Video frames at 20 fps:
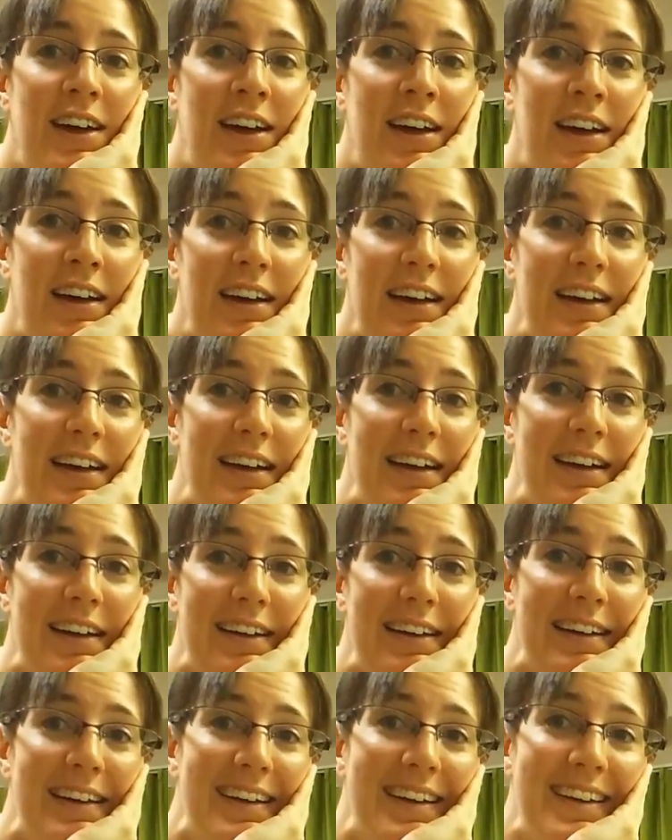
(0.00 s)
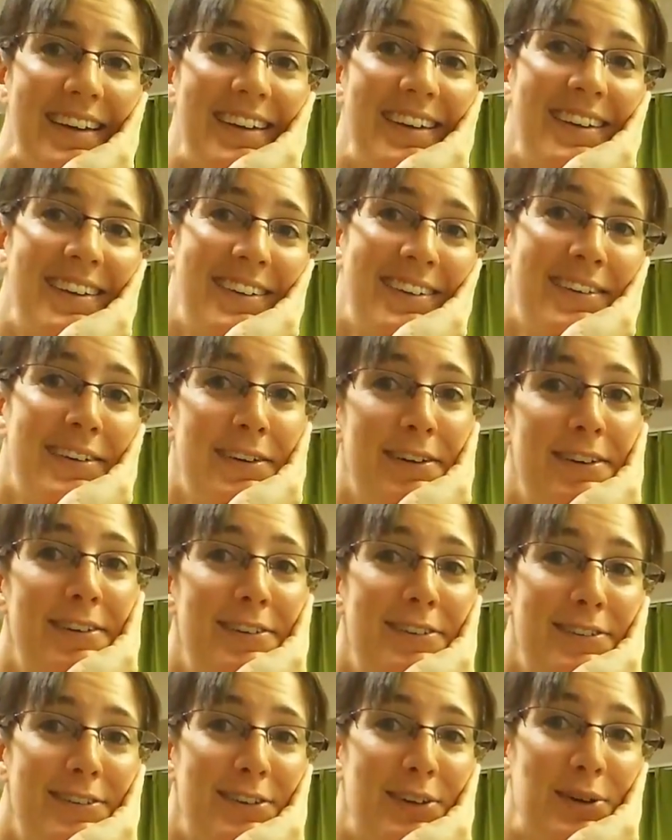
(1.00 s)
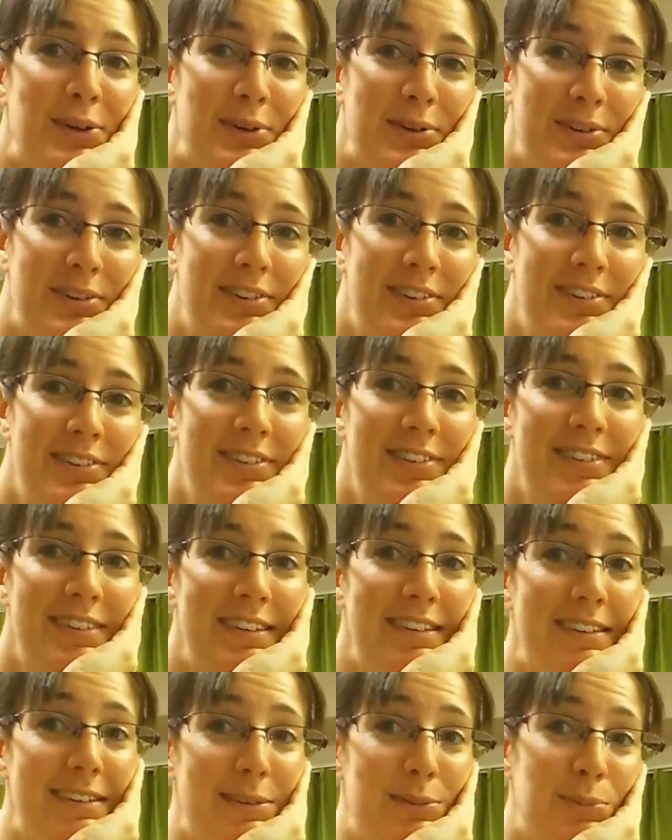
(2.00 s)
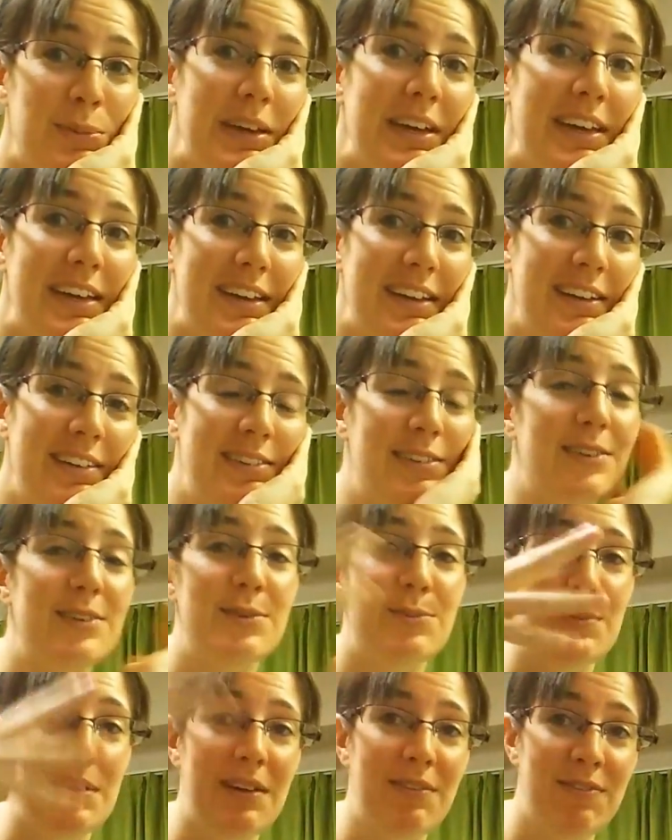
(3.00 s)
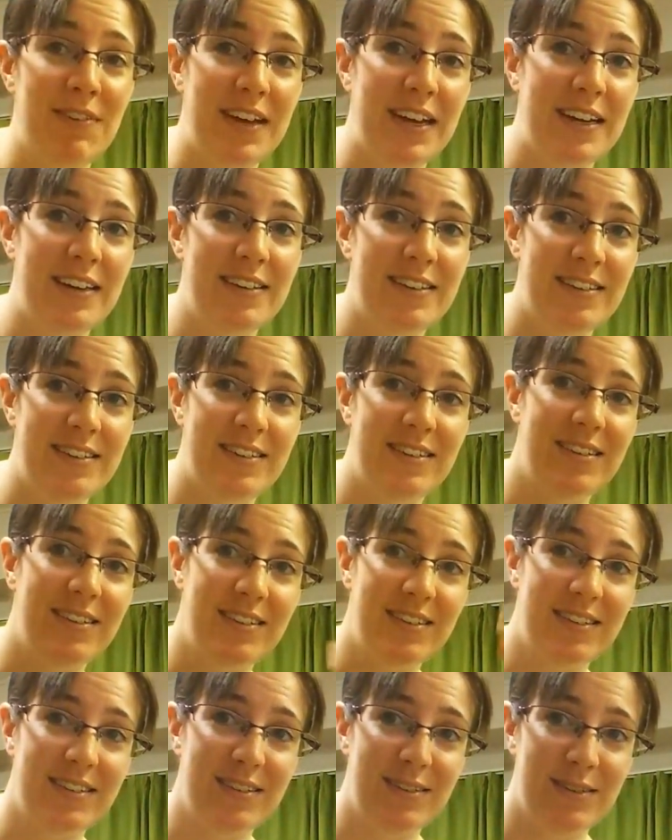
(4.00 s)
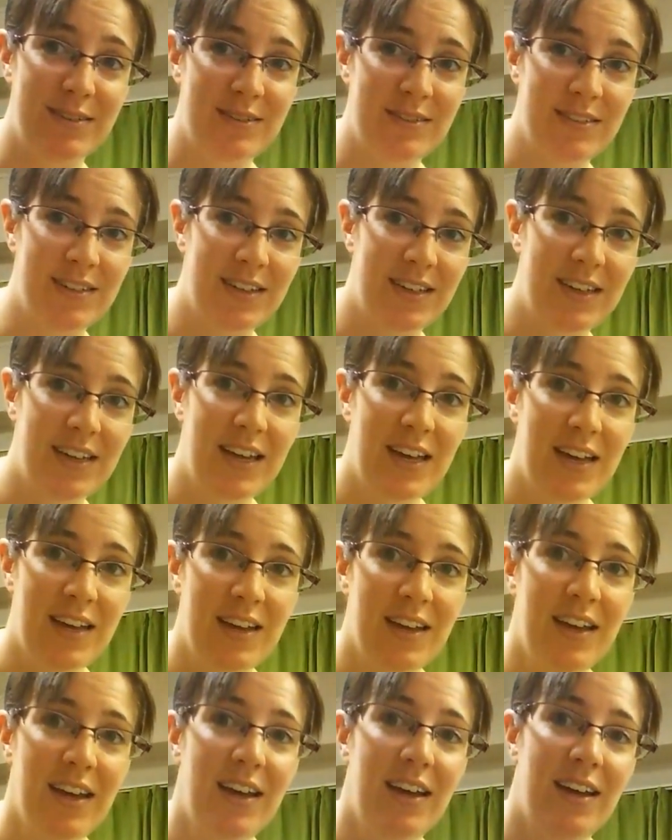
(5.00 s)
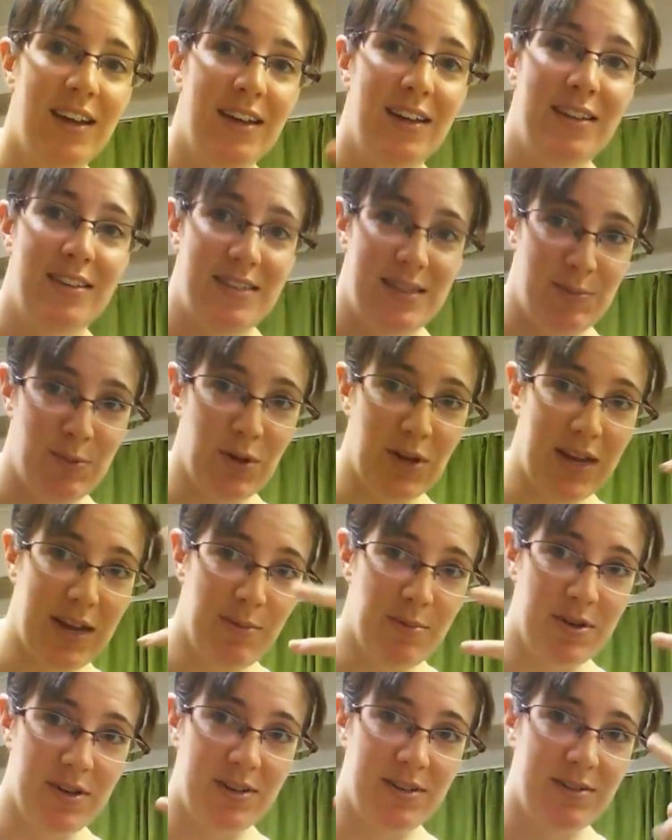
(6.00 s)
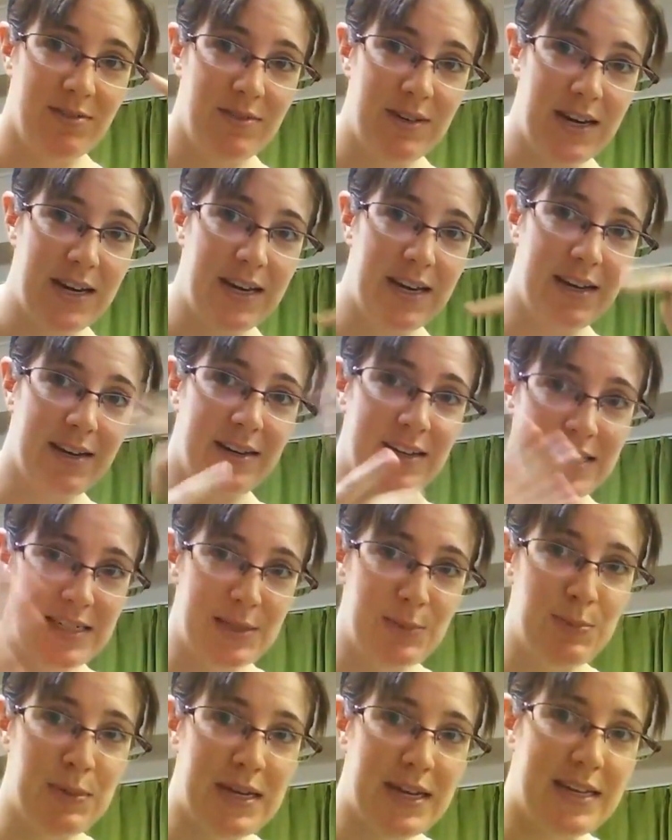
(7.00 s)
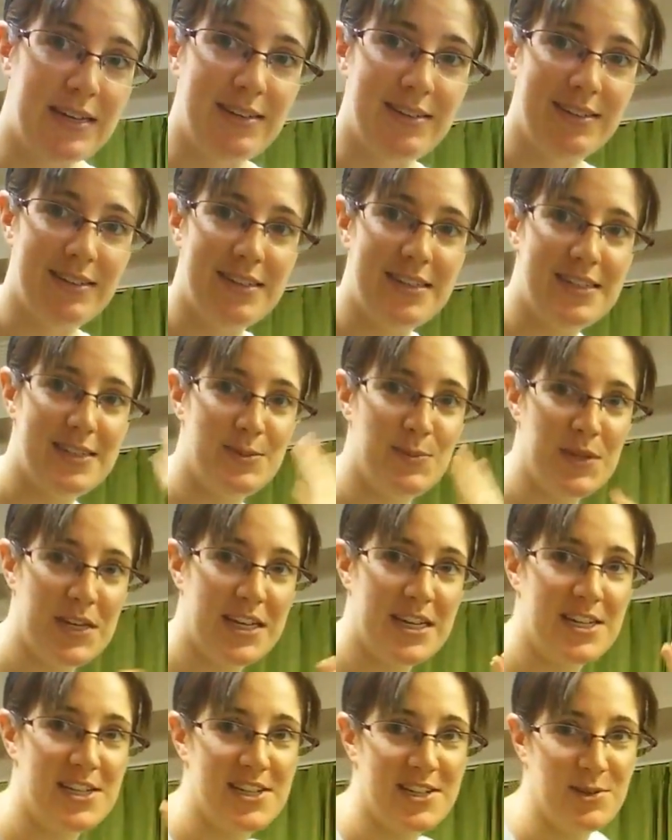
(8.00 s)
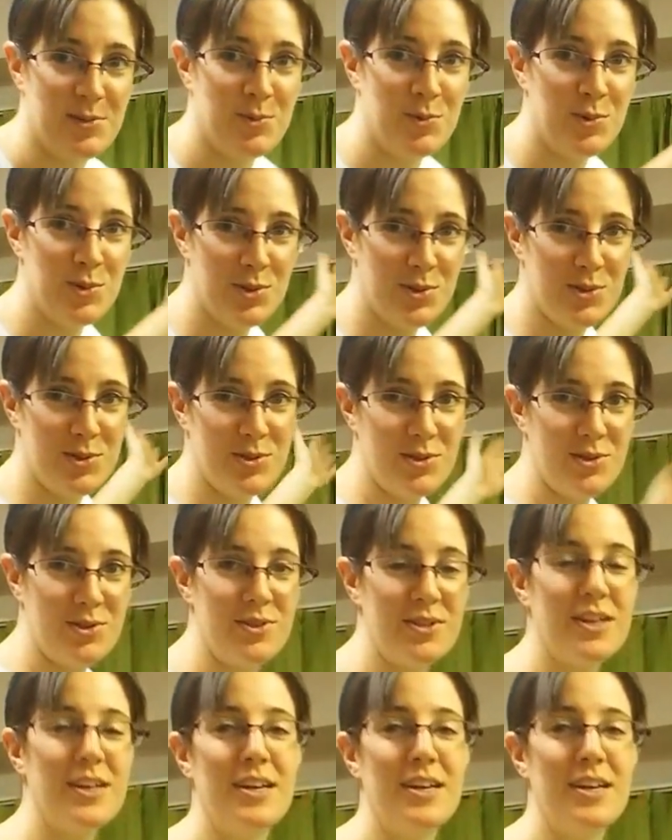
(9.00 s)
Hi! So, this is me. This is my face. This is Teapot Gamer, right here in Japan. And this is my kitchen. Woo!